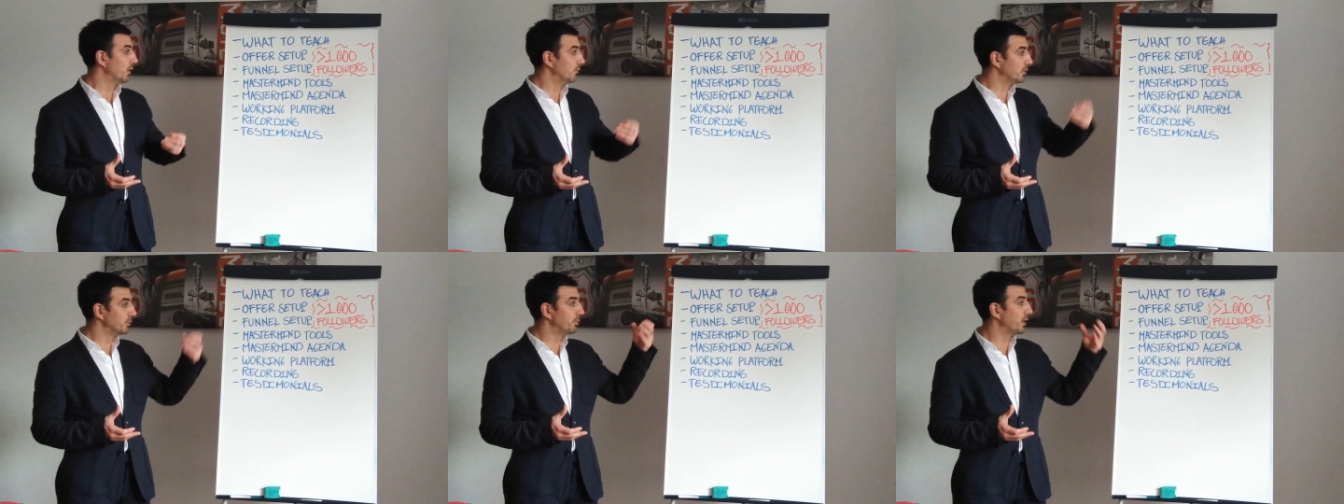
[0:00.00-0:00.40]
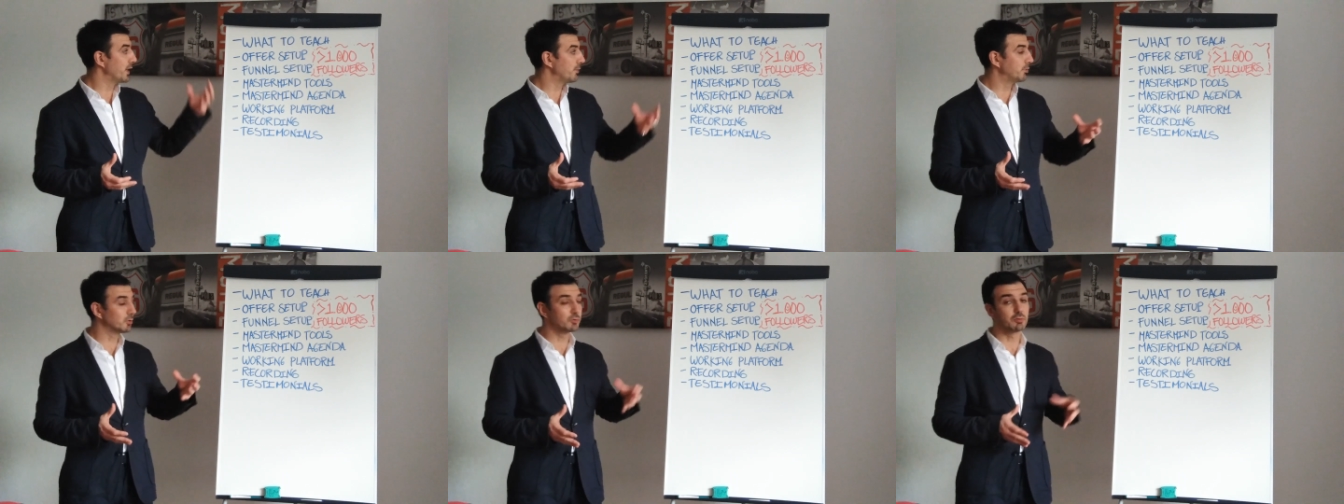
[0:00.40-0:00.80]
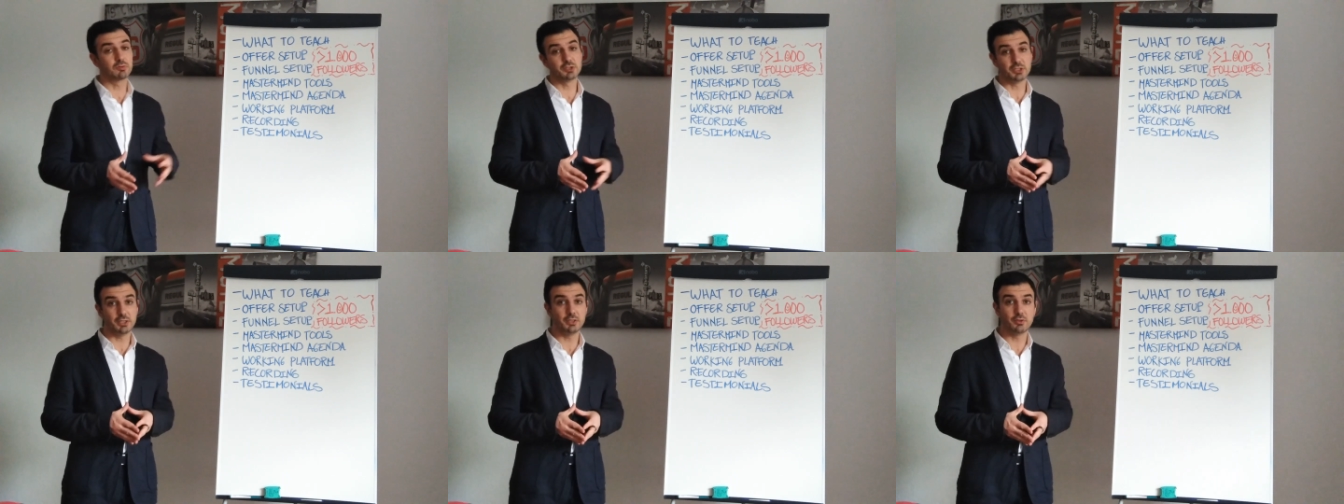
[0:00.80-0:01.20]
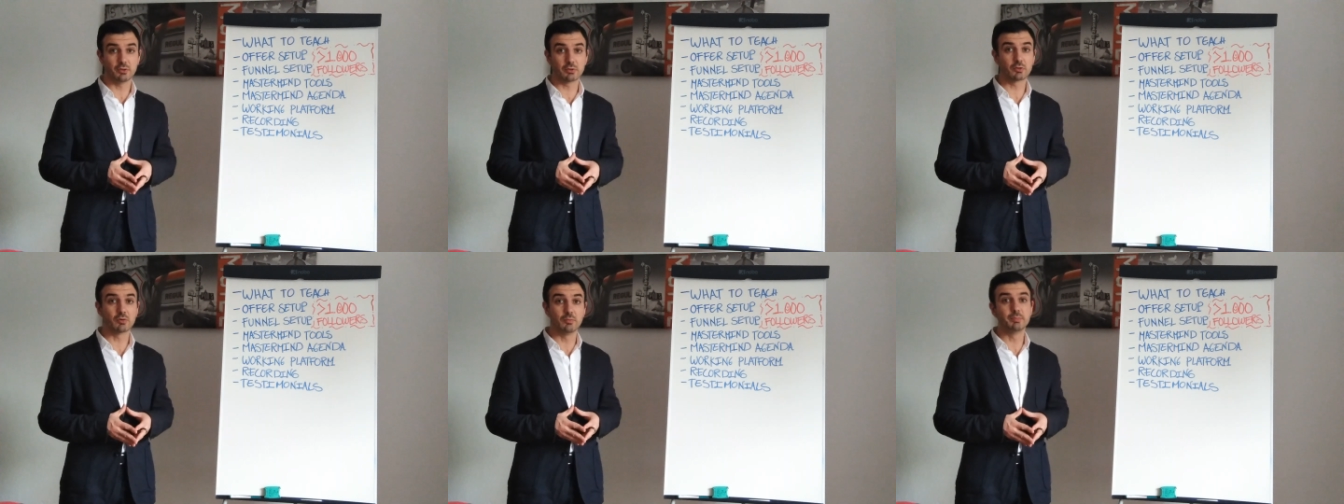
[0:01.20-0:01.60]
will be able to see
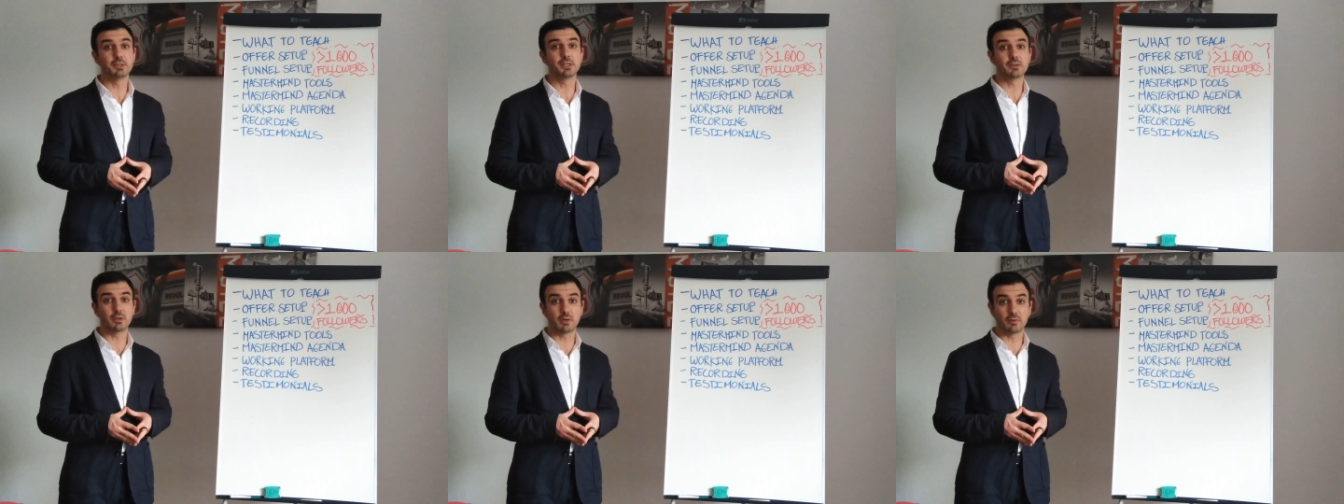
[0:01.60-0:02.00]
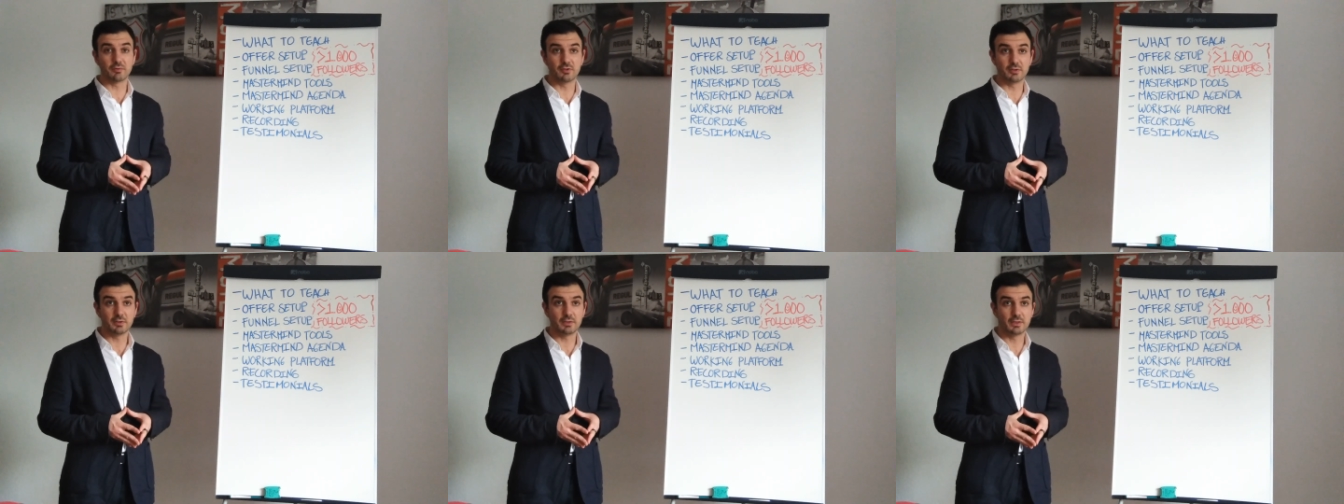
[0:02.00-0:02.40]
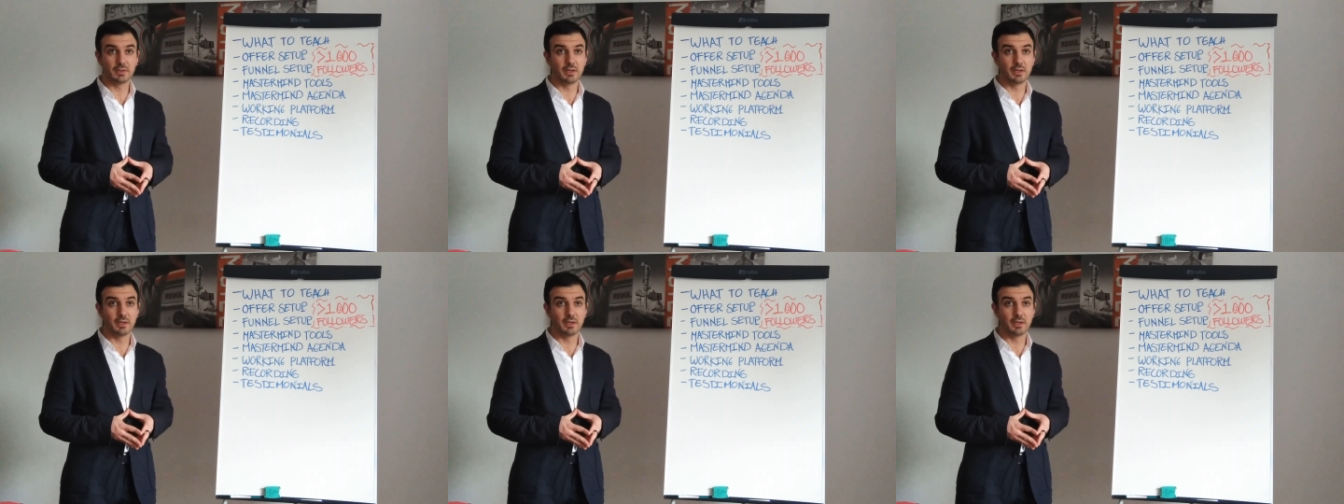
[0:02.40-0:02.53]
your complete offer